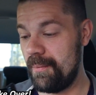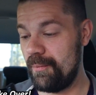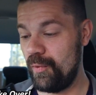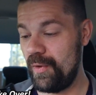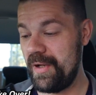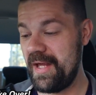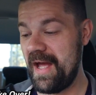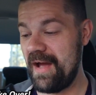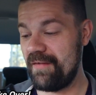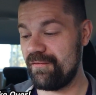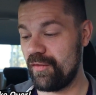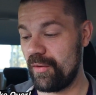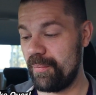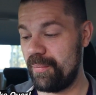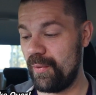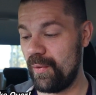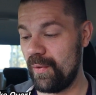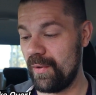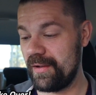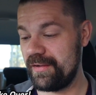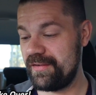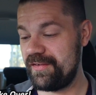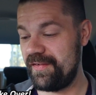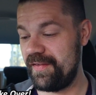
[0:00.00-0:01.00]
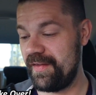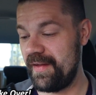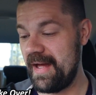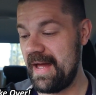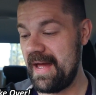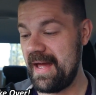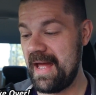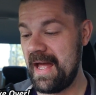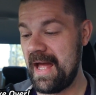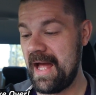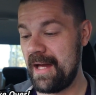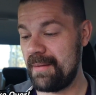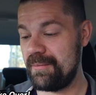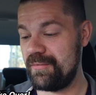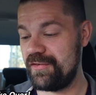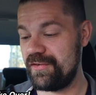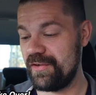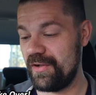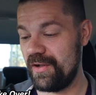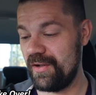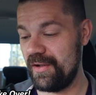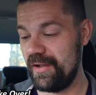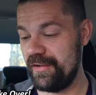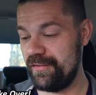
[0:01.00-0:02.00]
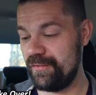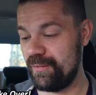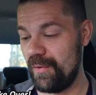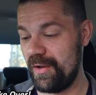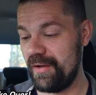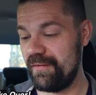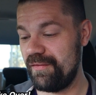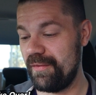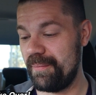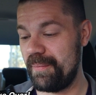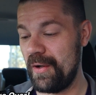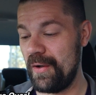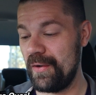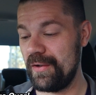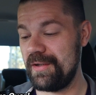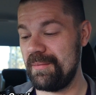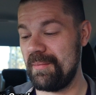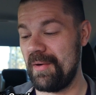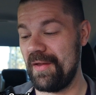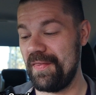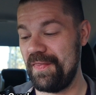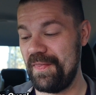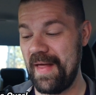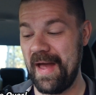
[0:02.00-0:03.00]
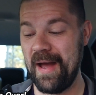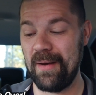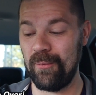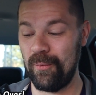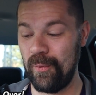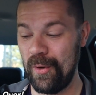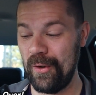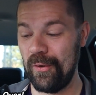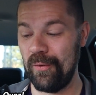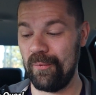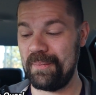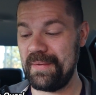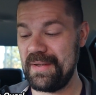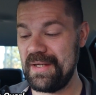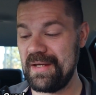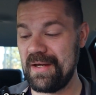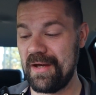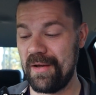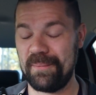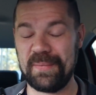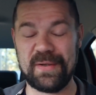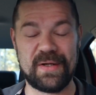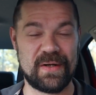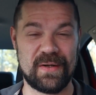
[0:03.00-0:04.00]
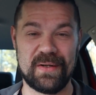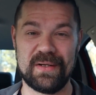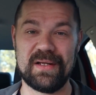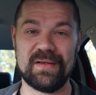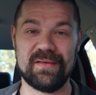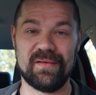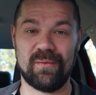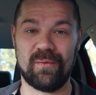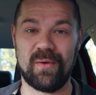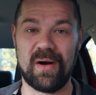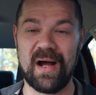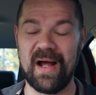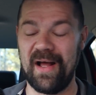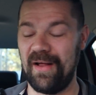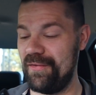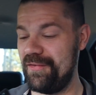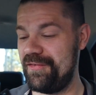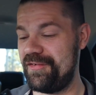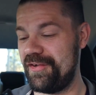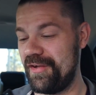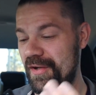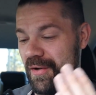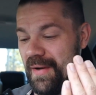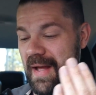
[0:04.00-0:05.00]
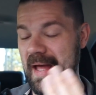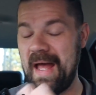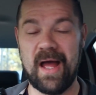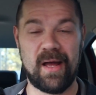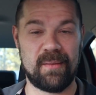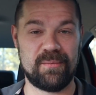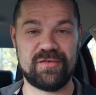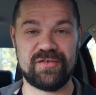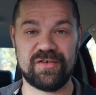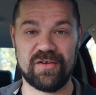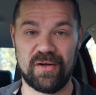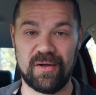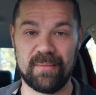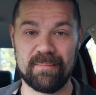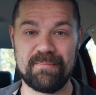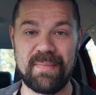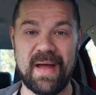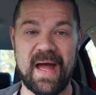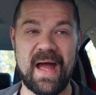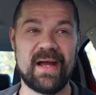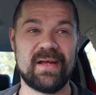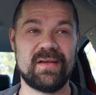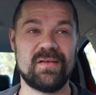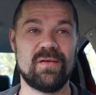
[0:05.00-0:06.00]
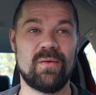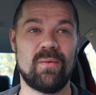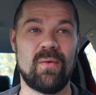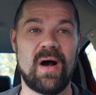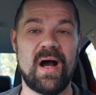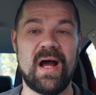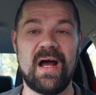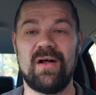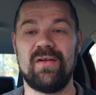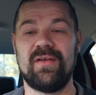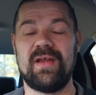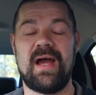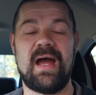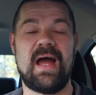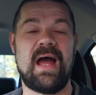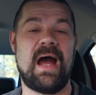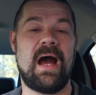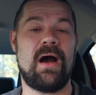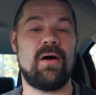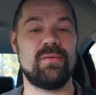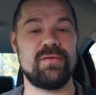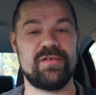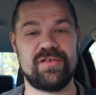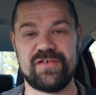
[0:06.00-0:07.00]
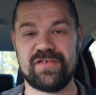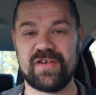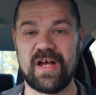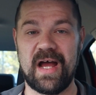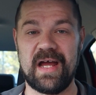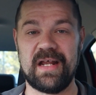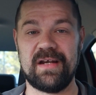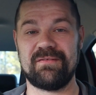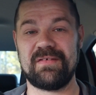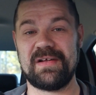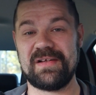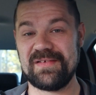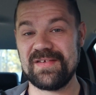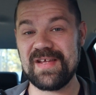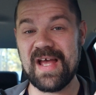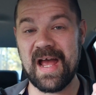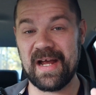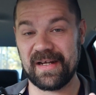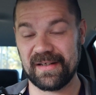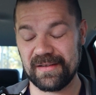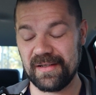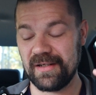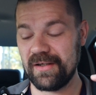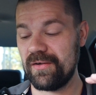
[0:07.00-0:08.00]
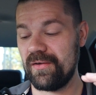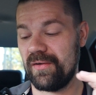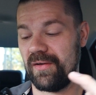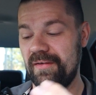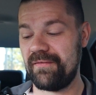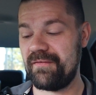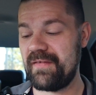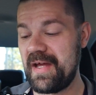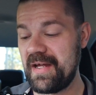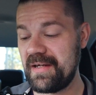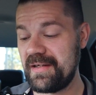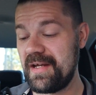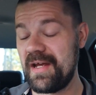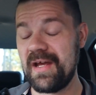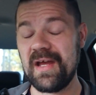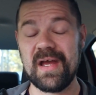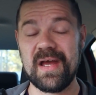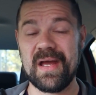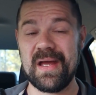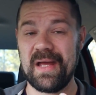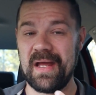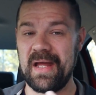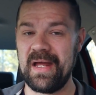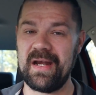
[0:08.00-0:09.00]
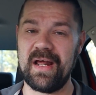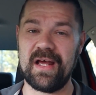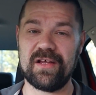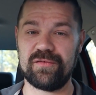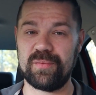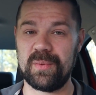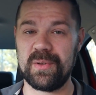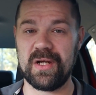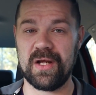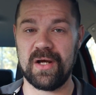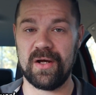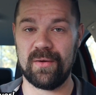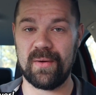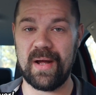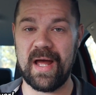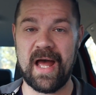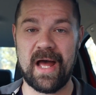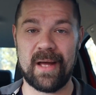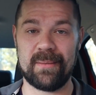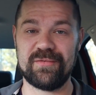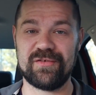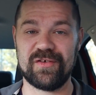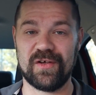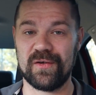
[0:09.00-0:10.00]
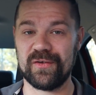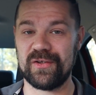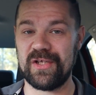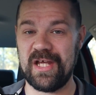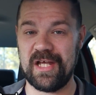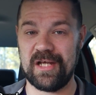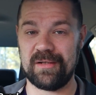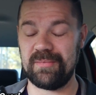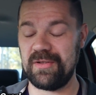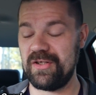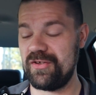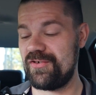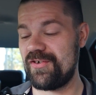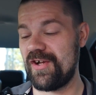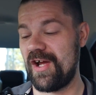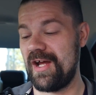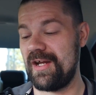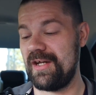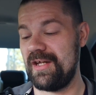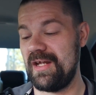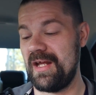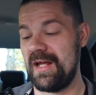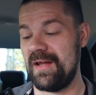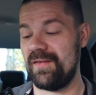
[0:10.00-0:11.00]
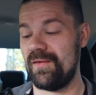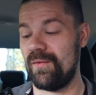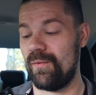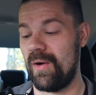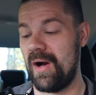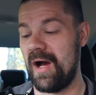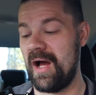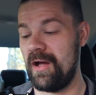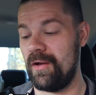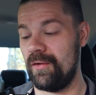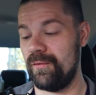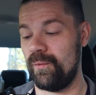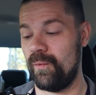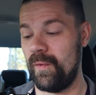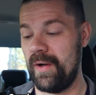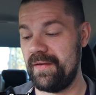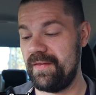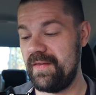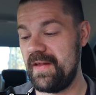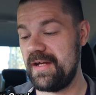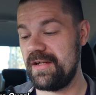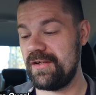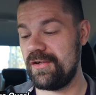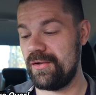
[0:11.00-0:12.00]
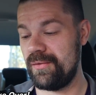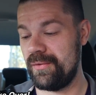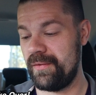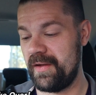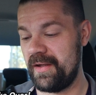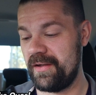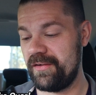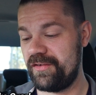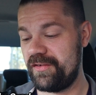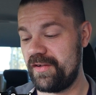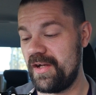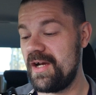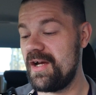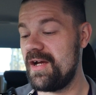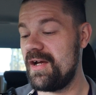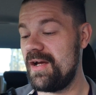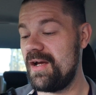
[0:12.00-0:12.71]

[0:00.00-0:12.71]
We have reports that Absol is one of the Pokemon that will be appearing in the wild. So Absol back in the wild outside of a technical event. And as we know, Absol can be shiny in the wild when they do this.